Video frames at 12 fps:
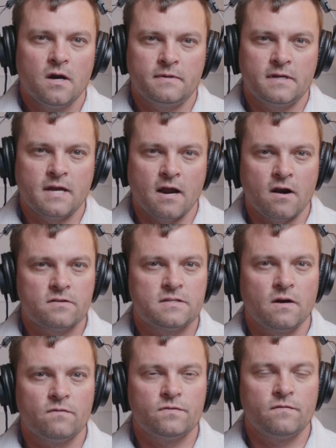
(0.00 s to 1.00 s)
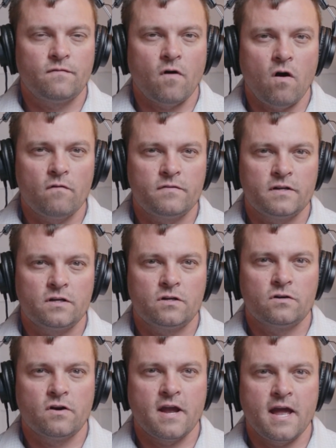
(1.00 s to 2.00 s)
get ourselves involved in
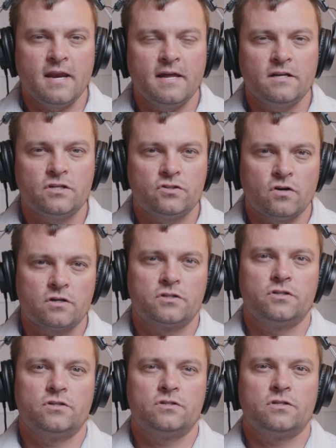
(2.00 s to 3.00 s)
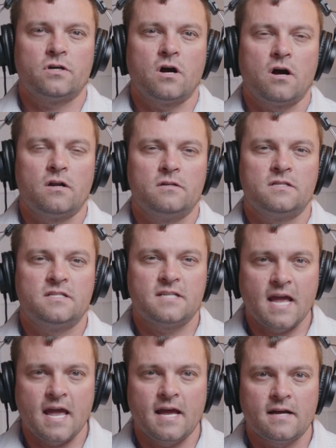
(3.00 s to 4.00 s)
creating structures on
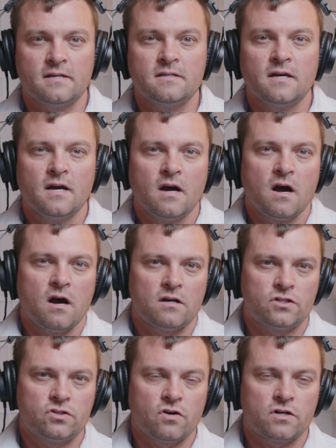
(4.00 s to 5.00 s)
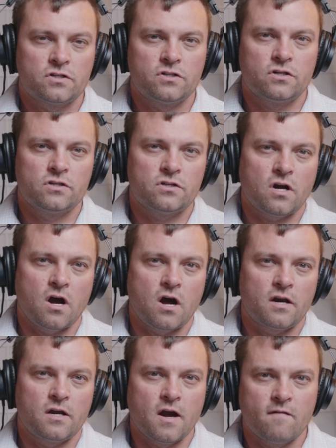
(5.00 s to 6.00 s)
sand, structures
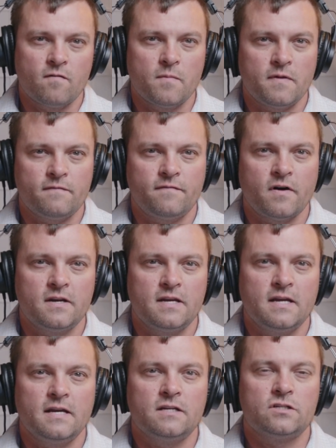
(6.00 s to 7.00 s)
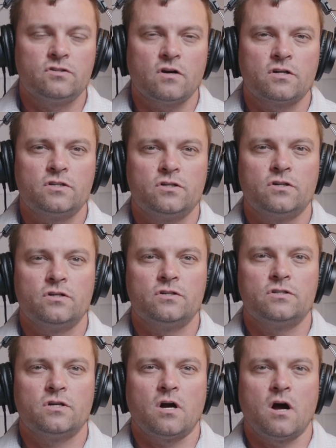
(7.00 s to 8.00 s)
on government funding,
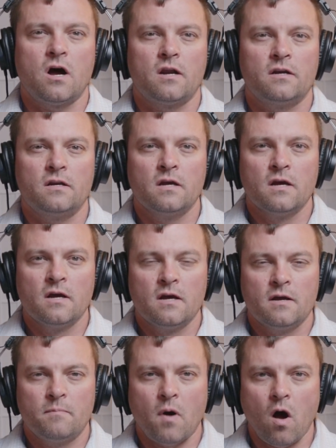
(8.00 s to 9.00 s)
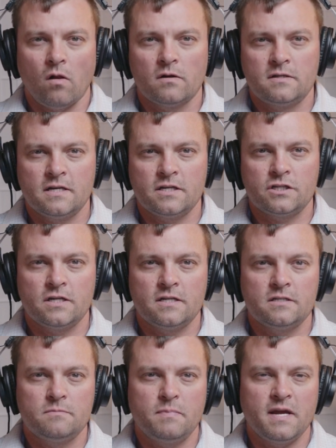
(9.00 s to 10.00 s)
structures on
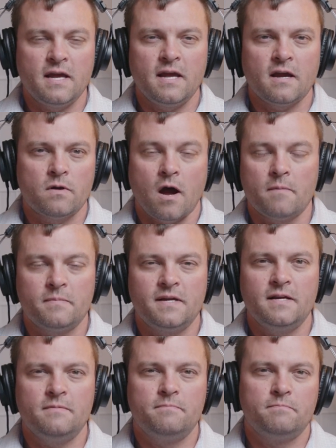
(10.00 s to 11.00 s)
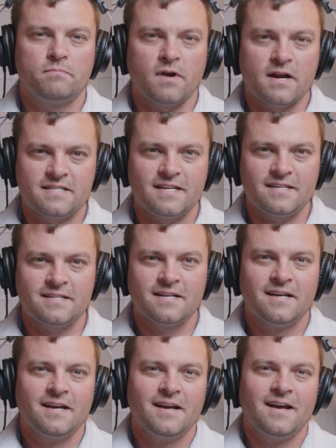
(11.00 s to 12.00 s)
politicians being omnipresent,
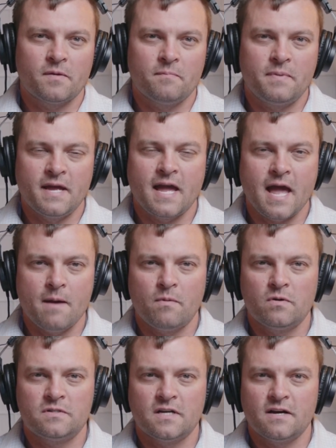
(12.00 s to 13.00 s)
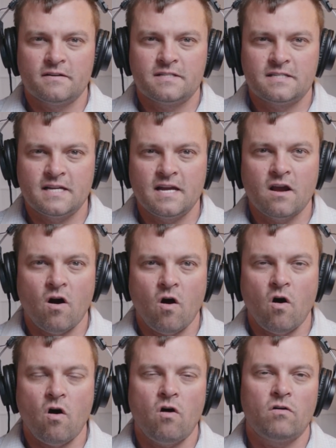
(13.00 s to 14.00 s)
being able to see
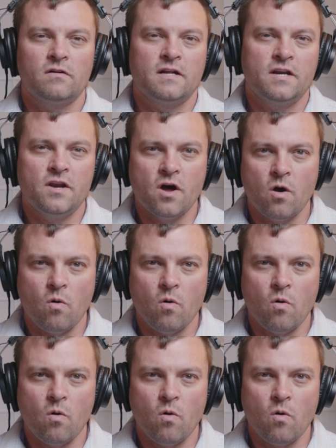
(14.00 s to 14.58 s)
all and know